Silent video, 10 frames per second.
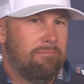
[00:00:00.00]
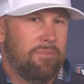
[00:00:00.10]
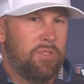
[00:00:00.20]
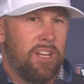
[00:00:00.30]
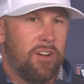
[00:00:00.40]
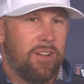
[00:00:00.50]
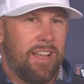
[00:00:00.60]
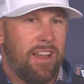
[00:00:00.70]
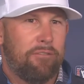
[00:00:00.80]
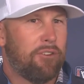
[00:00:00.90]
So it
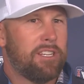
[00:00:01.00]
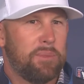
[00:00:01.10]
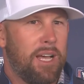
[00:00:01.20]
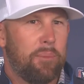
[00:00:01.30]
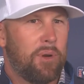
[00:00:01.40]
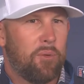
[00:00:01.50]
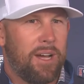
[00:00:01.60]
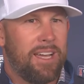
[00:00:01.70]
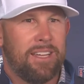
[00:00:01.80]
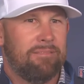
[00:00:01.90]
kind of frees me up in a
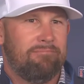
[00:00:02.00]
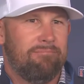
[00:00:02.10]
way.